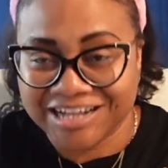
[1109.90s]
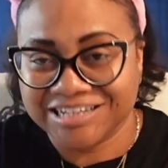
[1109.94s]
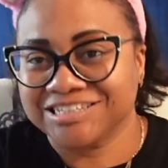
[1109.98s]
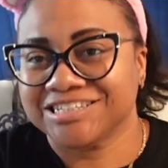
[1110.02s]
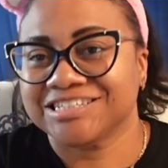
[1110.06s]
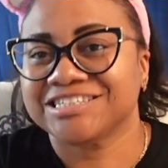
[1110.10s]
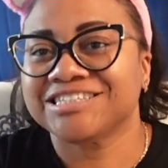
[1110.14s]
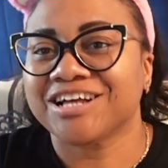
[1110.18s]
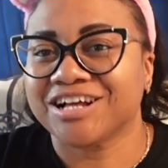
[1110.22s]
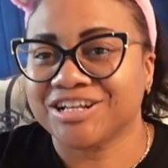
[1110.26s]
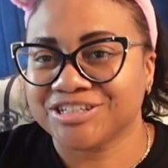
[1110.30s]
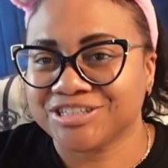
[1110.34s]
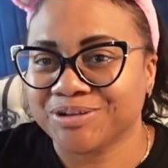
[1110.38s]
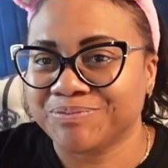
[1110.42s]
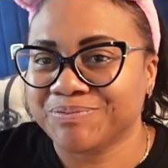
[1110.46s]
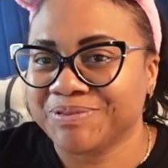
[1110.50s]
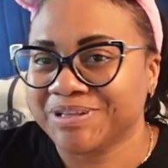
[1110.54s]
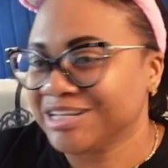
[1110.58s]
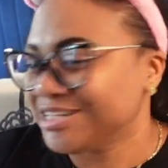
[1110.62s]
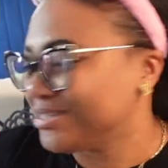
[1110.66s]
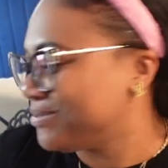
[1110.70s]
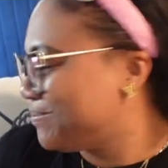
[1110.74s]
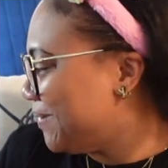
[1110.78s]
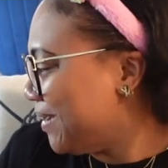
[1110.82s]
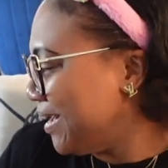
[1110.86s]
I just saw something
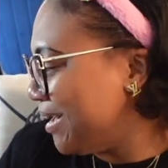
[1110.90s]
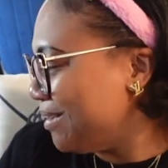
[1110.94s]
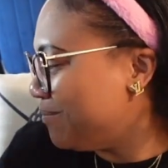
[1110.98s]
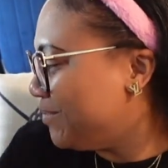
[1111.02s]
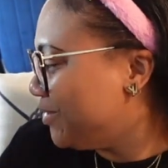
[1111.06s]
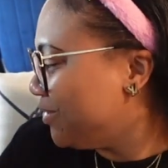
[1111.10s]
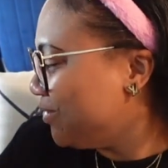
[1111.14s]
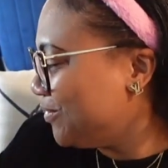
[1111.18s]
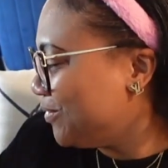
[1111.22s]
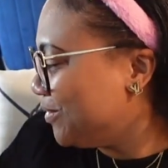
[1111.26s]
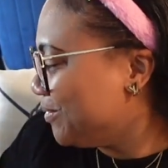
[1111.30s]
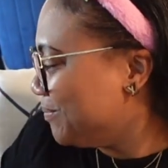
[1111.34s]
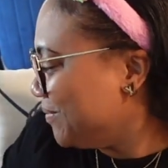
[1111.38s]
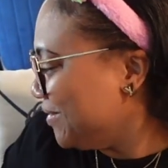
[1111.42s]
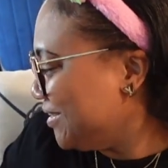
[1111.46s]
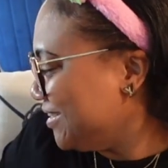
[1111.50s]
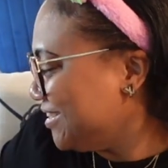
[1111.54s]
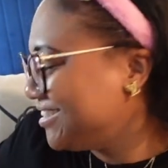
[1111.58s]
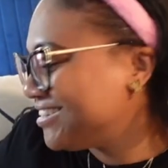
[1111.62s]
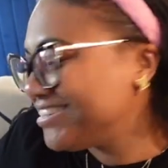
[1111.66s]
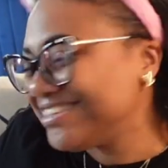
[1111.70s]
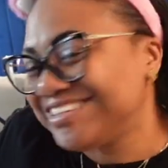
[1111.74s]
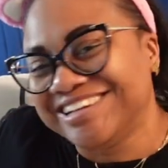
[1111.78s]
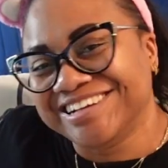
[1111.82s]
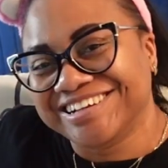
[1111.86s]
else behind me. Don't worry about
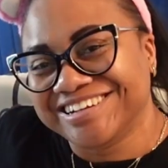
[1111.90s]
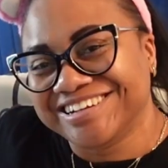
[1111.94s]
it.